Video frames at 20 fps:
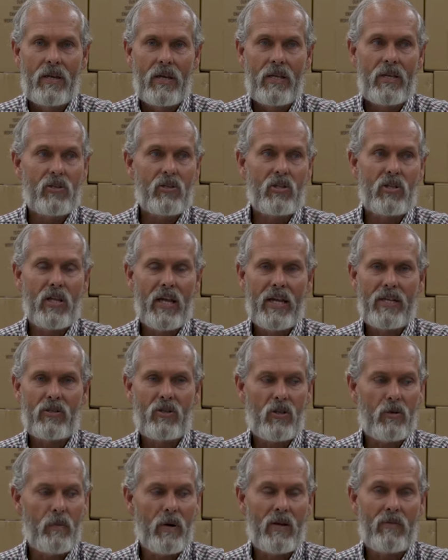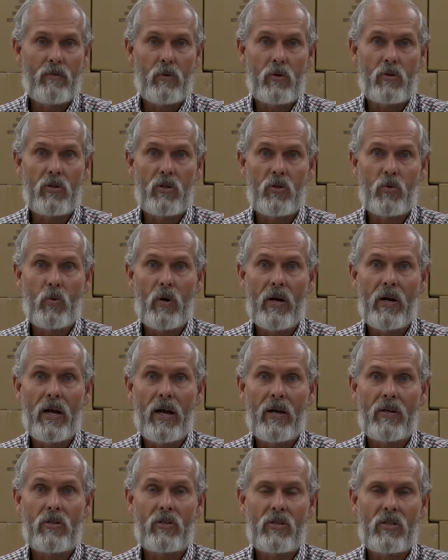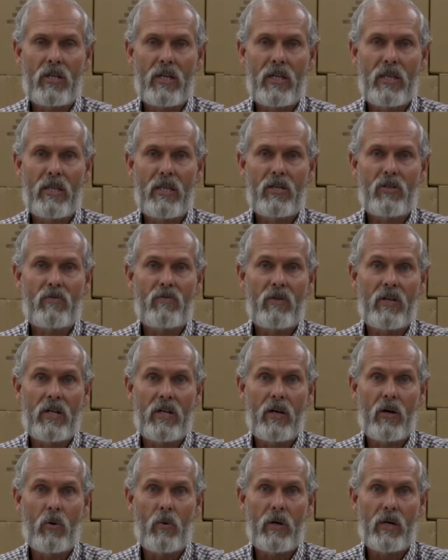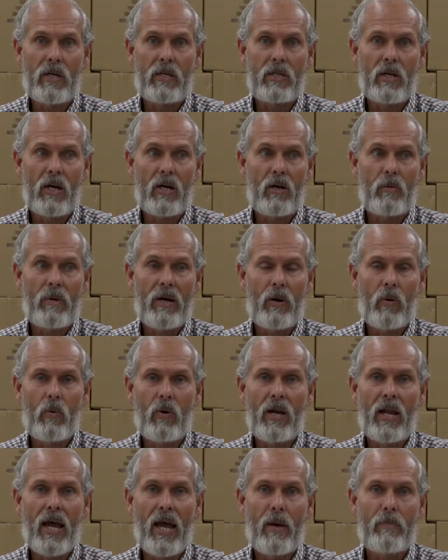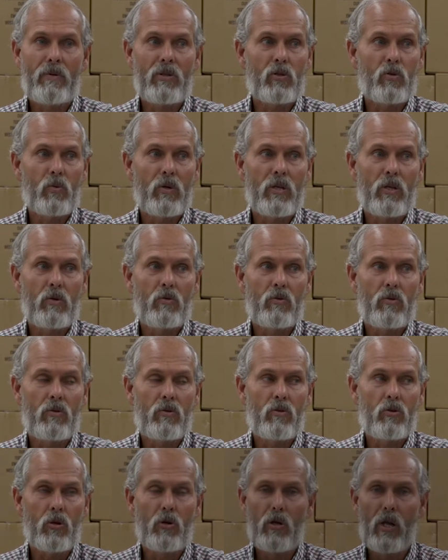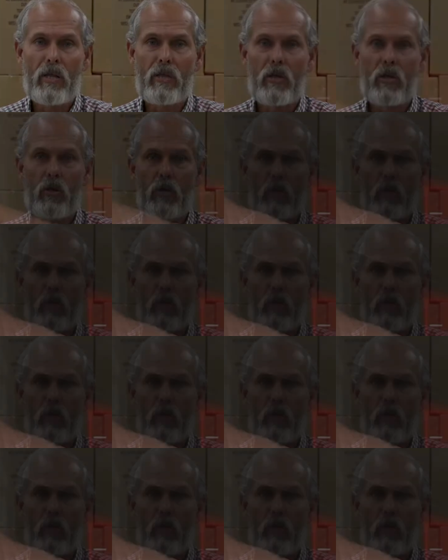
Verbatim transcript: This is Lance at the My4Sons warehouse. In this video, we're going to talk about what happens when you turn on the